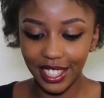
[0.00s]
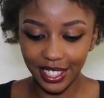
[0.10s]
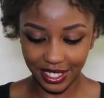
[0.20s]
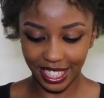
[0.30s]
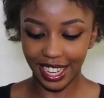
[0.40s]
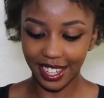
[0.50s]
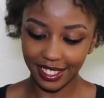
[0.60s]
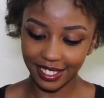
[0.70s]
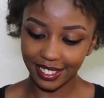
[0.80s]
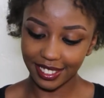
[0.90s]
Okay,
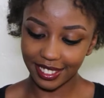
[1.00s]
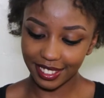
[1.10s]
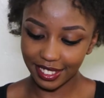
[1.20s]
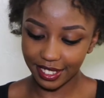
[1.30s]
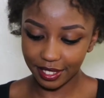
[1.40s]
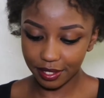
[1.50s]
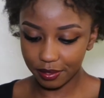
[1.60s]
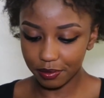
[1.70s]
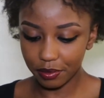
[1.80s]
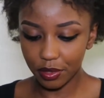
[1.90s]

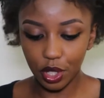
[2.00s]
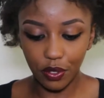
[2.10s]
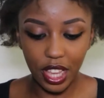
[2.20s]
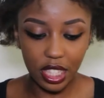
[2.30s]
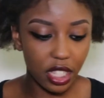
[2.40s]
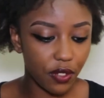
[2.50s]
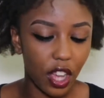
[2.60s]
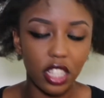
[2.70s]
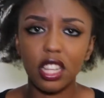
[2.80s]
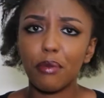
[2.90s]
so first things
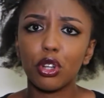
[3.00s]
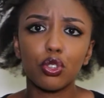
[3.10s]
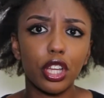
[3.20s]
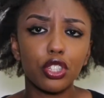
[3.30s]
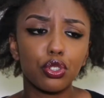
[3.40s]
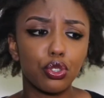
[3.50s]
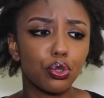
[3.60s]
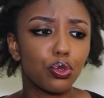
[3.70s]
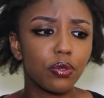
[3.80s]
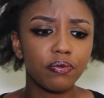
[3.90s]
first, I'm not going to
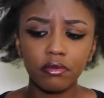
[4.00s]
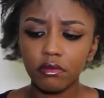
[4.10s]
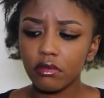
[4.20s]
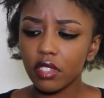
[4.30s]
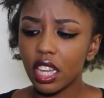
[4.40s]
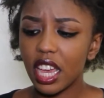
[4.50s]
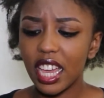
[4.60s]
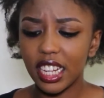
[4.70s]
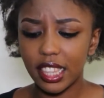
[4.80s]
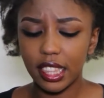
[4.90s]
do
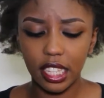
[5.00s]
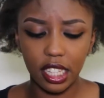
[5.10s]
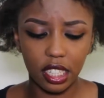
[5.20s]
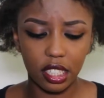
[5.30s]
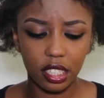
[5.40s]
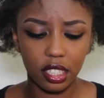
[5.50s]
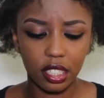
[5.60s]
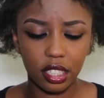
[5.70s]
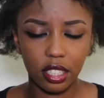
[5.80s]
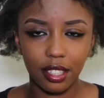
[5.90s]
anything
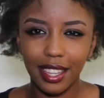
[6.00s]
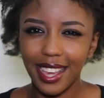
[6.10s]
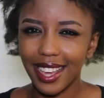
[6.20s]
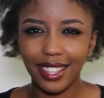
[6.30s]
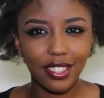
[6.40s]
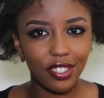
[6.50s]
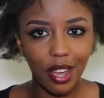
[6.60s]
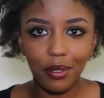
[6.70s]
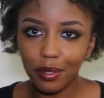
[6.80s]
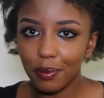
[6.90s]

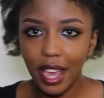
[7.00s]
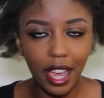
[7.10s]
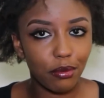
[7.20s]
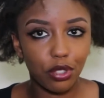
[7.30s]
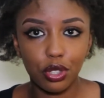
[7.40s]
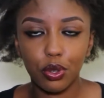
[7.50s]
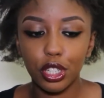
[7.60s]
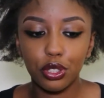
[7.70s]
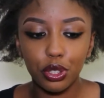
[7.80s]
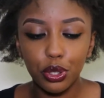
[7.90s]
extra with my hair. I'm just going
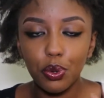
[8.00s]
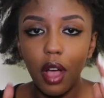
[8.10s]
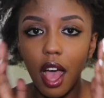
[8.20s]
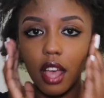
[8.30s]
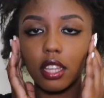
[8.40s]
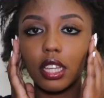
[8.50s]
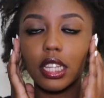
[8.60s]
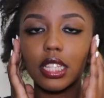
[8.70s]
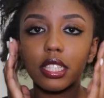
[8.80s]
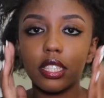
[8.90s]
to do a
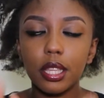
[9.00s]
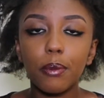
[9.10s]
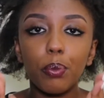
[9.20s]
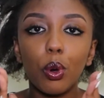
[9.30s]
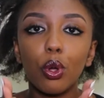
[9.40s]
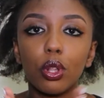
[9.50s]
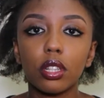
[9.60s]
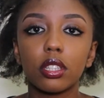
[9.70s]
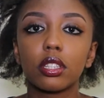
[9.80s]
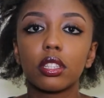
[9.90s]
simple
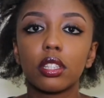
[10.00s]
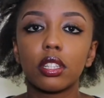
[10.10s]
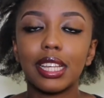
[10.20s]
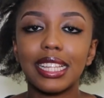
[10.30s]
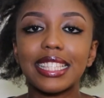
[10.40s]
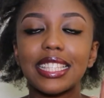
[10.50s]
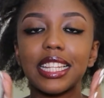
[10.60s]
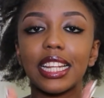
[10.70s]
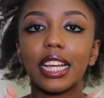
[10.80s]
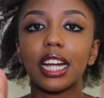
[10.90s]

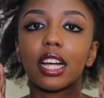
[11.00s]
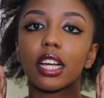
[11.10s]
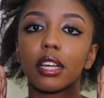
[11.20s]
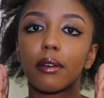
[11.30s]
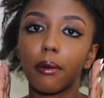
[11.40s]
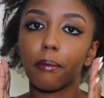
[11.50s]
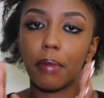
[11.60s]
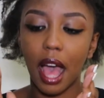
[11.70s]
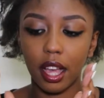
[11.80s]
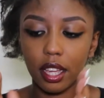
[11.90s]
slick
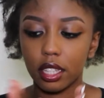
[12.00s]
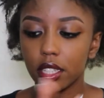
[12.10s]
back,